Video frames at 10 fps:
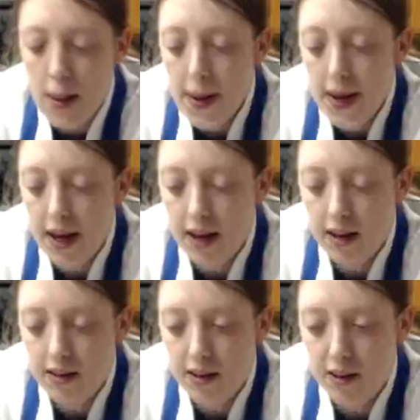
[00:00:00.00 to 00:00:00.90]

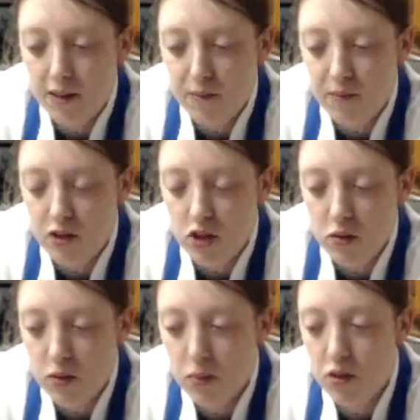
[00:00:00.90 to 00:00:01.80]
and uh, and she
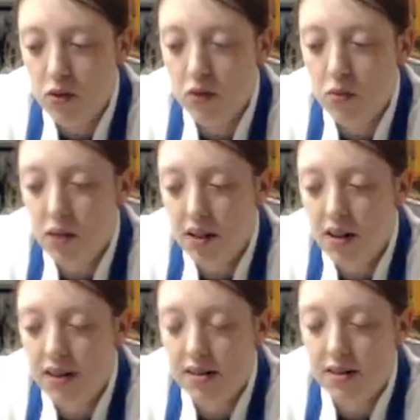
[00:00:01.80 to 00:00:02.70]
was she was really
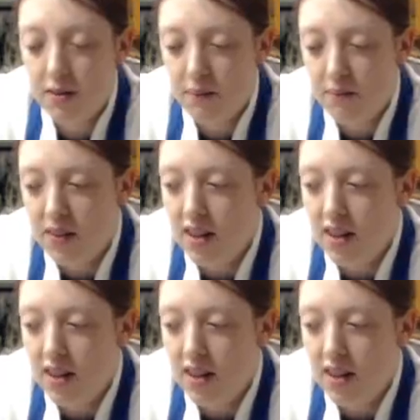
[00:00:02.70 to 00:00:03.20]
awesome.